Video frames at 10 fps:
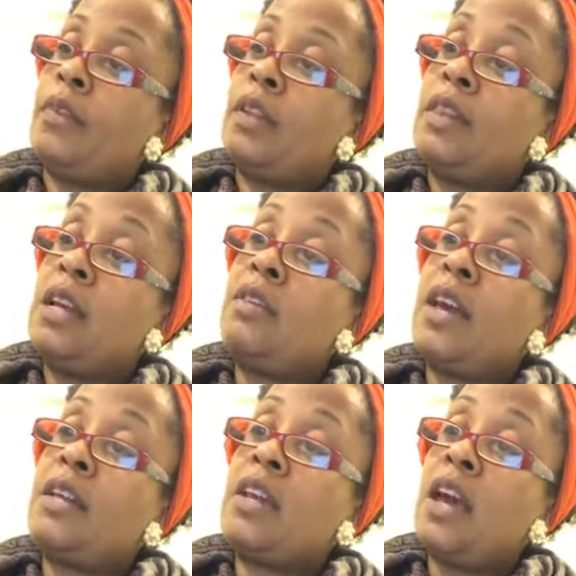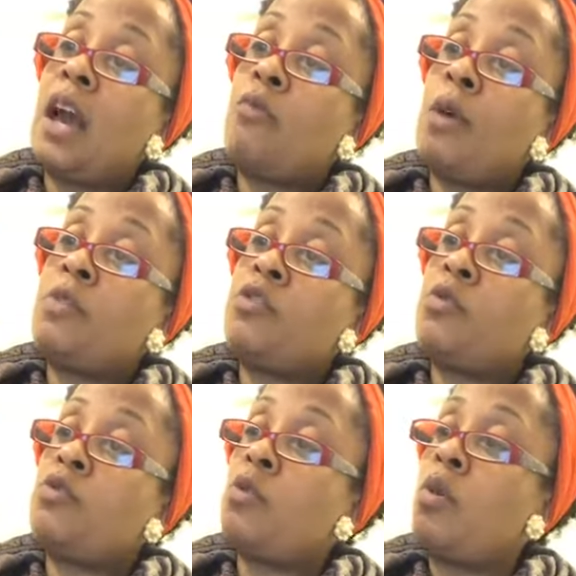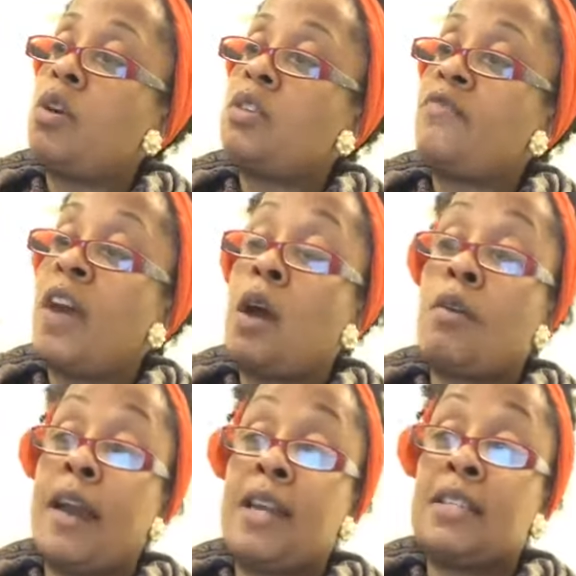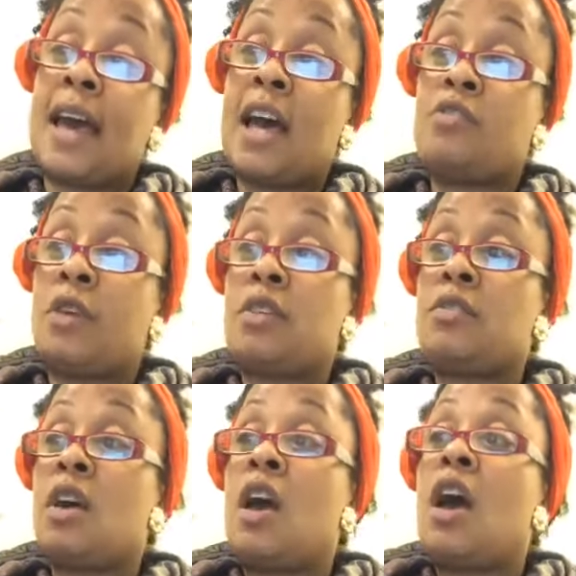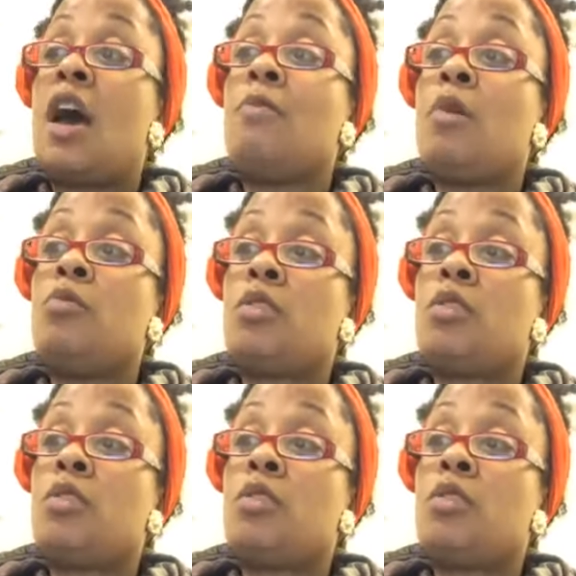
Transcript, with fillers: Later that day, I rummaged through drawers and found Granny's address. I wrote